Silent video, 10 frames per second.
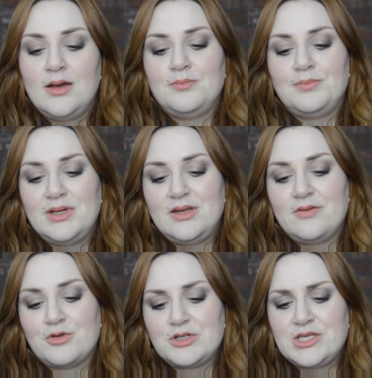but
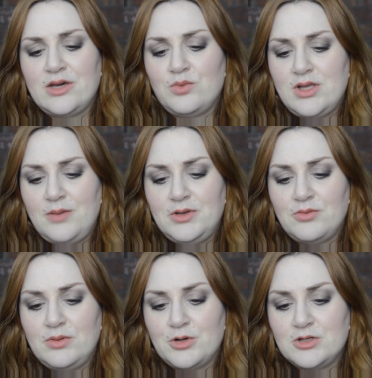unfortunately I will not be
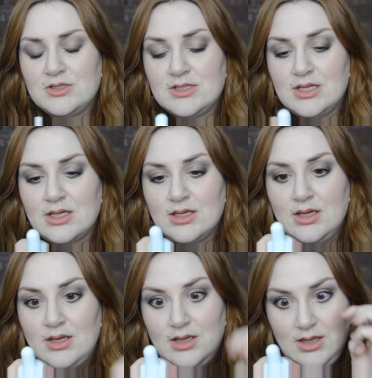repurchasing.
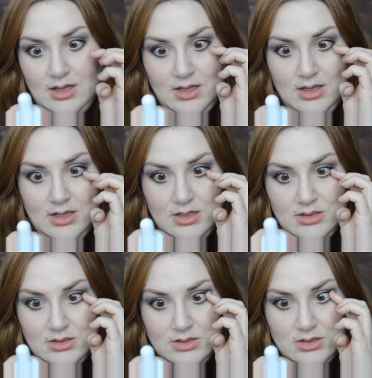
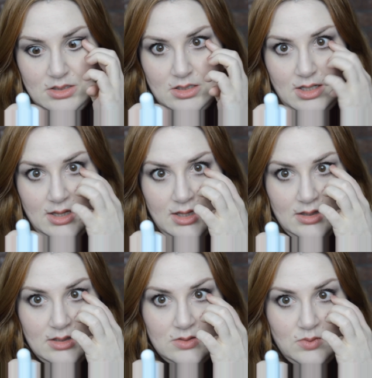And I think
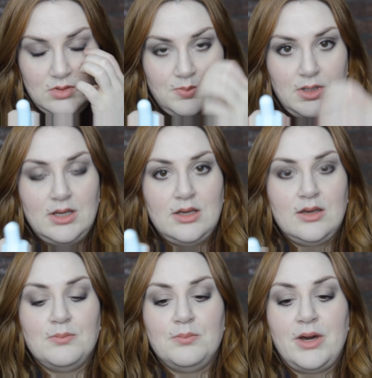this would
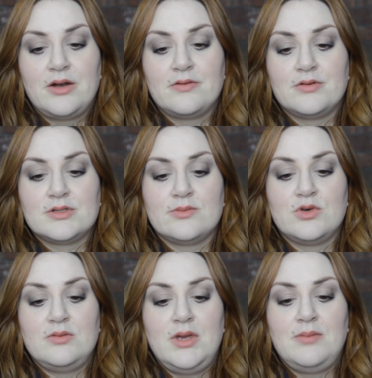be better for
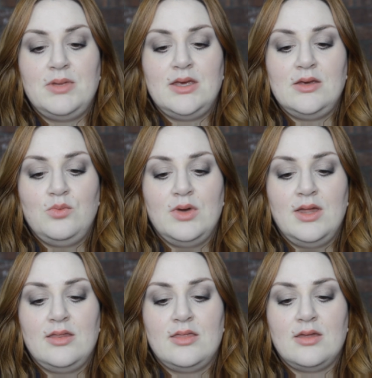someone maybe
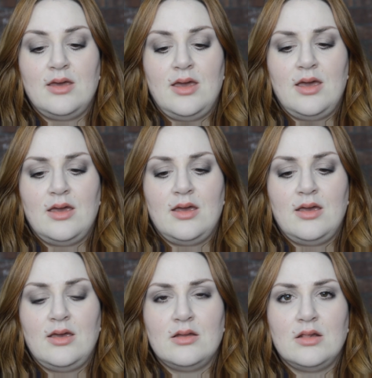with
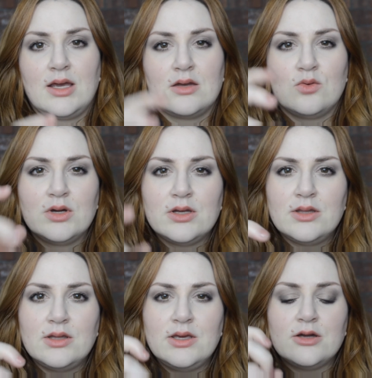an
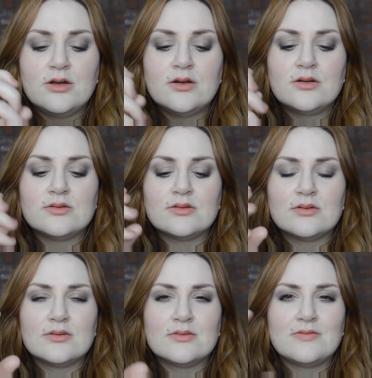oilier,
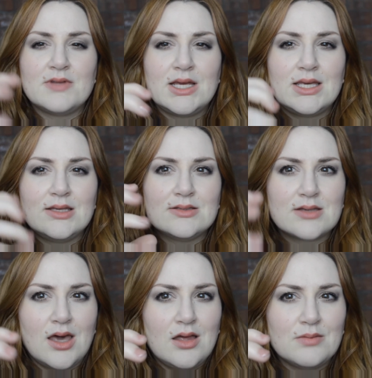flaky
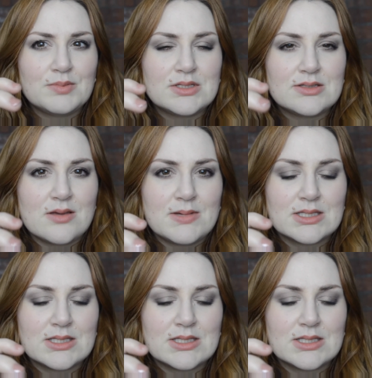scalp. Does that make